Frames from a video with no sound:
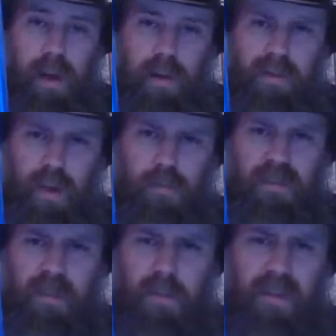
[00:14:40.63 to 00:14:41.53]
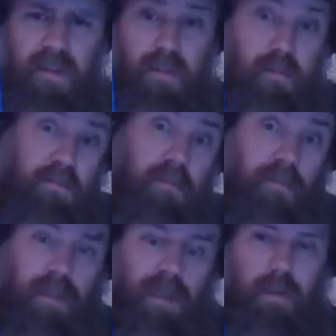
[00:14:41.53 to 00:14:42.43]
So for some reason you
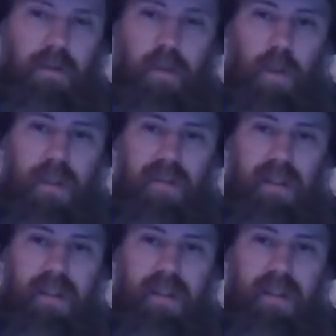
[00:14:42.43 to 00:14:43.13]
just want to see